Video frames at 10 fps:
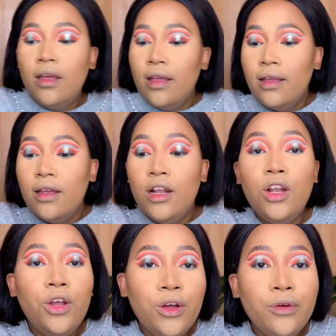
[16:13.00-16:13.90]

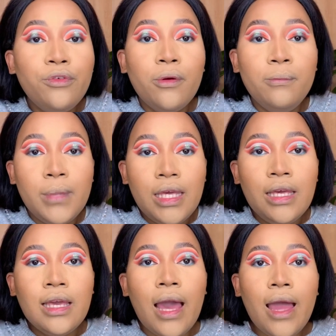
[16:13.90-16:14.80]
learn from me
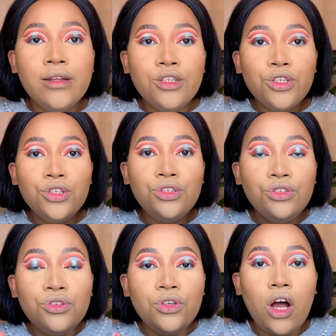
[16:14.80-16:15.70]
and do
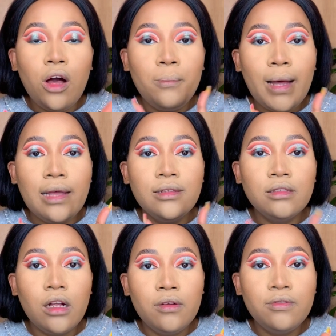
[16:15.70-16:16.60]
not buy stuff
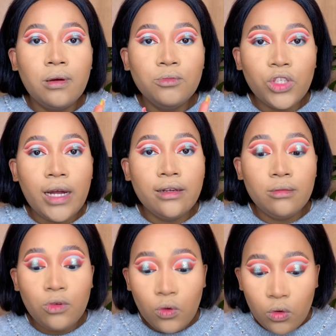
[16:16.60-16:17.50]
from China Mall.